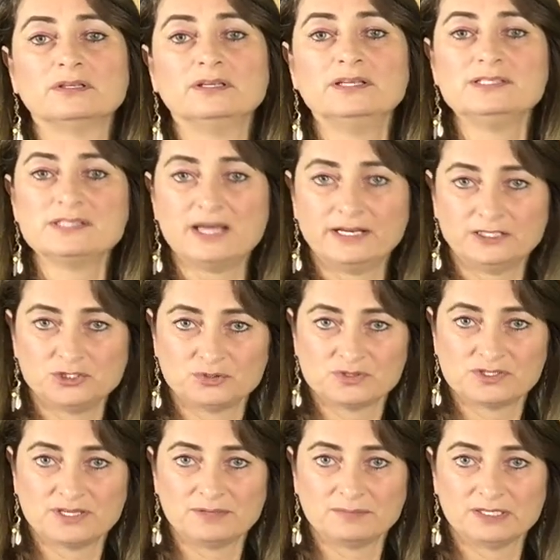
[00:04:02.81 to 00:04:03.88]
Is that a true
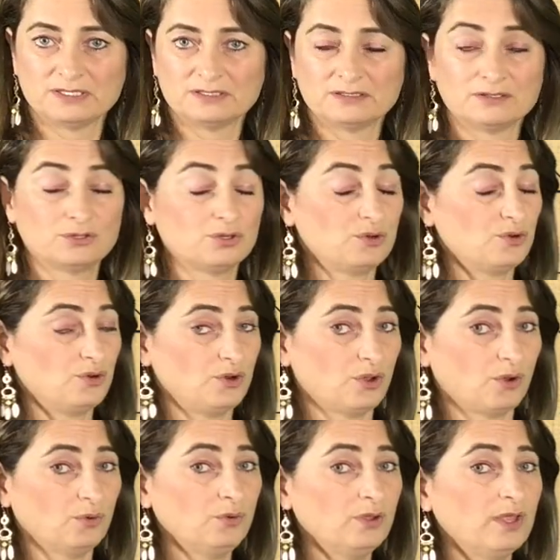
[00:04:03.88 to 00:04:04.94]
statement?
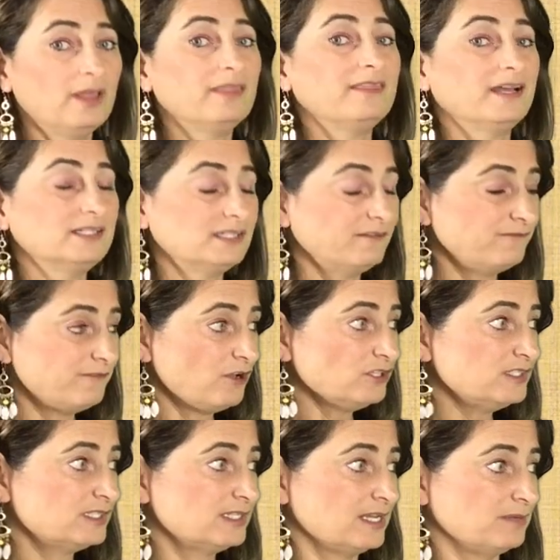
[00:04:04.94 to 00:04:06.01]
No, that's a
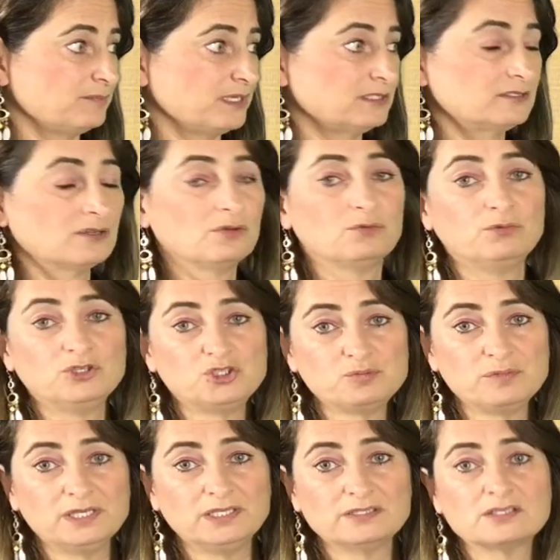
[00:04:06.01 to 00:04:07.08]
false statement, which
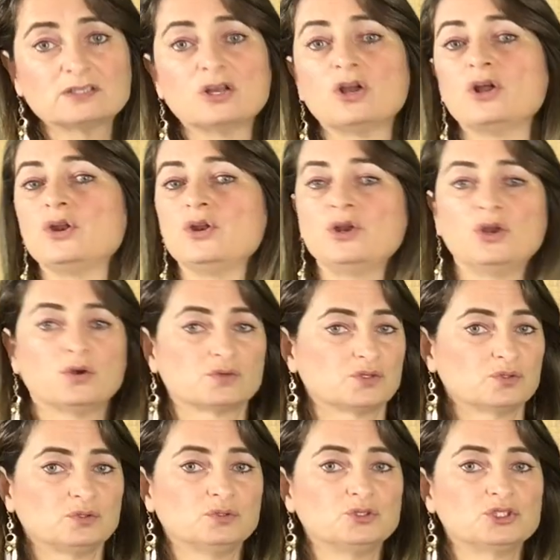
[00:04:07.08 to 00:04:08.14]
means no
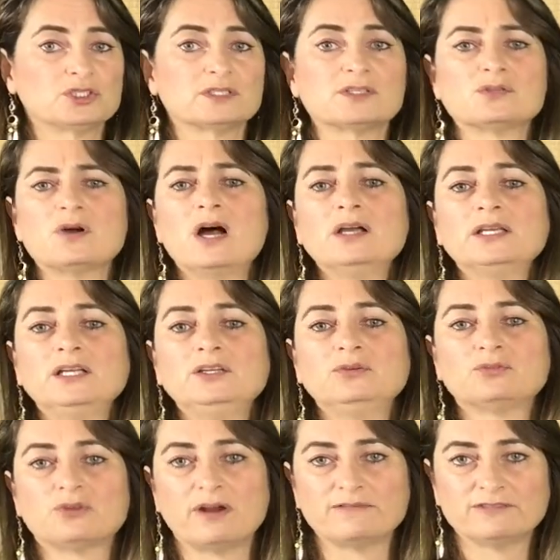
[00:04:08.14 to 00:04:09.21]
solution. So how can
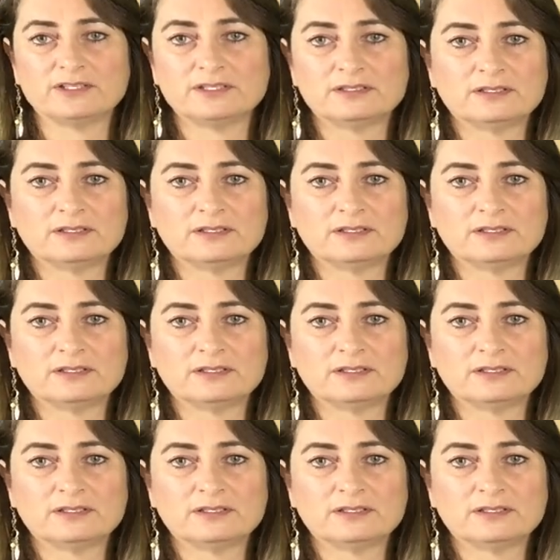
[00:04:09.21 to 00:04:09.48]
you graph it?